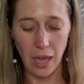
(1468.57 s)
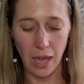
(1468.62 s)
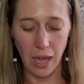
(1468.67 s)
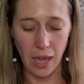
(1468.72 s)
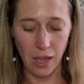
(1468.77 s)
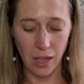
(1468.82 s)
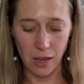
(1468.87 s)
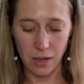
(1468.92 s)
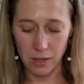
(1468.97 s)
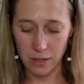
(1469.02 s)

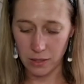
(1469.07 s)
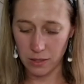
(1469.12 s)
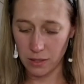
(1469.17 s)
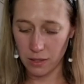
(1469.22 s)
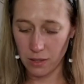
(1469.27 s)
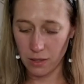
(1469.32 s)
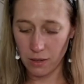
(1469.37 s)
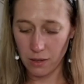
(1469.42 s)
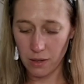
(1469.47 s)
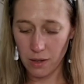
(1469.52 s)

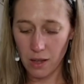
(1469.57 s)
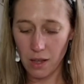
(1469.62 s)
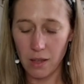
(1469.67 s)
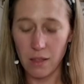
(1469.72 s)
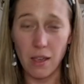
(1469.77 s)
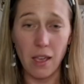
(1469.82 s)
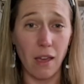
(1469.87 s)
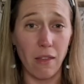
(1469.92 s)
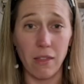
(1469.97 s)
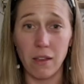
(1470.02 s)
And
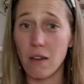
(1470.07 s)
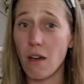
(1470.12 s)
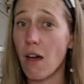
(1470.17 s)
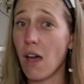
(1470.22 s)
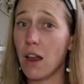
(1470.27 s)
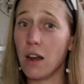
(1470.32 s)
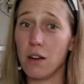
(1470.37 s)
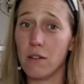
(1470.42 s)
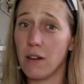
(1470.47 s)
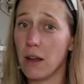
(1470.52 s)
yeah, the
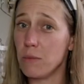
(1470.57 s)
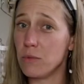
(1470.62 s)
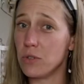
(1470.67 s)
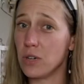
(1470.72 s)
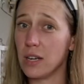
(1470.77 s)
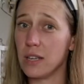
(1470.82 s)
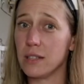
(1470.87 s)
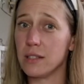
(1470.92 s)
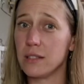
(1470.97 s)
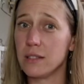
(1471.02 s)
Kylo wrap
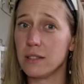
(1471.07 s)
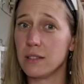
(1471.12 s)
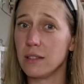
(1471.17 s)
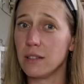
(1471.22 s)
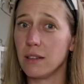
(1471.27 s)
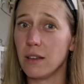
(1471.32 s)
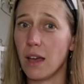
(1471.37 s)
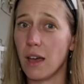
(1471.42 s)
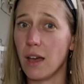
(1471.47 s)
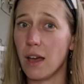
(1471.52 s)
dress,
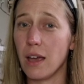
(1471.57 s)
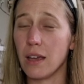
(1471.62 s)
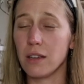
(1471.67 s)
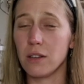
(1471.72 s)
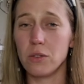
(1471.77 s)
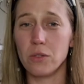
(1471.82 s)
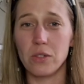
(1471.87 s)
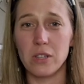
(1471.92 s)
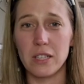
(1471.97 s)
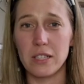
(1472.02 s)
I
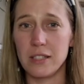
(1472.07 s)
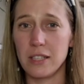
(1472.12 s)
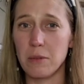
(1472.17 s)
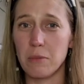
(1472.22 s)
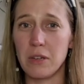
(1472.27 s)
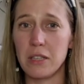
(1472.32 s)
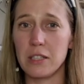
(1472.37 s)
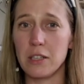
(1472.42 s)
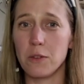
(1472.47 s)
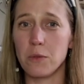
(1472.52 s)
can already see
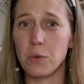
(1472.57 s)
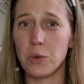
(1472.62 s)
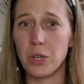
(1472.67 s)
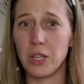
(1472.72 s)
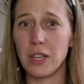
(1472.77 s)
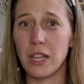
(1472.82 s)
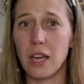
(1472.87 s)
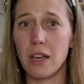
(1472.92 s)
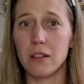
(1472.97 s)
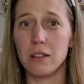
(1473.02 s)
myself
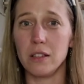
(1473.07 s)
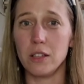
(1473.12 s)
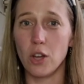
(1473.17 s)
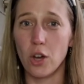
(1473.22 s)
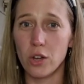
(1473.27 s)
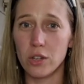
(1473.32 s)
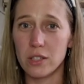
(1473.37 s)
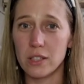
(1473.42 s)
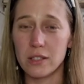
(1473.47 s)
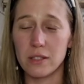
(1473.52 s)
wearing that a
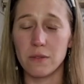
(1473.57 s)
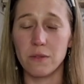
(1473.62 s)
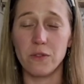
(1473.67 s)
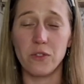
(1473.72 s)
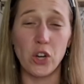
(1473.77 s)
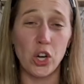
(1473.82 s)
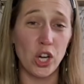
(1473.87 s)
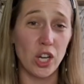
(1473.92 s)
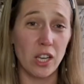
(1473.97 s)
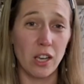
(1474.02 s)
lot. It's
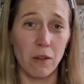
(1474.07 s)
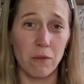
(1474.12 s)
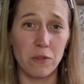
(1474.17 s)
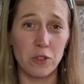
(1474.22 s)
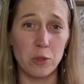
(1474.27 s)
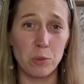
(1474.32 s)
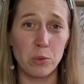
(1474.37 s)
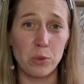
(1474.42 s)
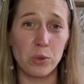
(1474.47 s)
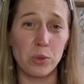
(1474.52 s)
very
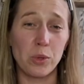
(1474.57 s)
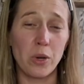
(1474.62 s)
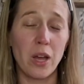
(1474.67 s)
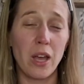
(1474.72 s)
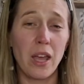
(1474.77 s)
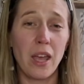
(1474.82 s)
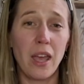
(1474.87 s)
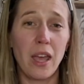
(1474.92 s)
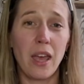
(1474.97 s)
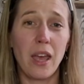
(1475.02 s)
comfortable
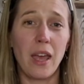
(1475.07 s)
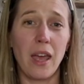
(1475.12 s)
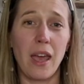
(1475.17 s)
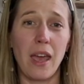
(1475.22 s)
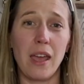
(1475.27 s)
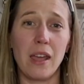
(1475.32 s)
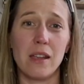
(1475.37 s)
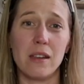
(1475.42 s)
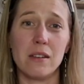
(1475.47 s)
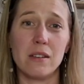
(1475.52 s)

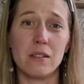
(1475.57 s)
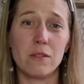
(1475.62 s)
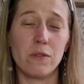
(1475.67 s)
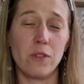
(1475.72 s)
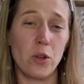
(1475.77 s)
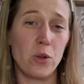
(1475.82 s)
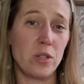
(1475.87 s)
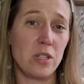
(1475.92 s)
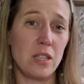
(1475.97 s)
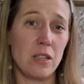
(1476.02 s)
and
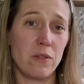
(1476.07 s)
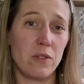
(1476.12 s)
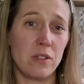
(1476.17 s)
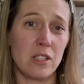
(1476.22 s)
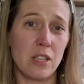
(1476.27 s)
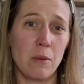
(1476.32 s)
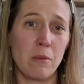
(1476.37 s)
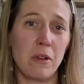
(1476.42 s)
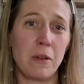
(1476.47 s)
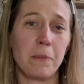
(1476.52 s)
floaty for
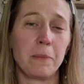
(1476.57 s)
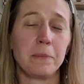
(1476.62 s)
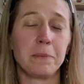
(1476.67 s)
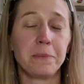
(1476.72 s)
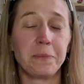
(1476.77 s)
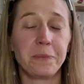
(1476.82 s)
summer.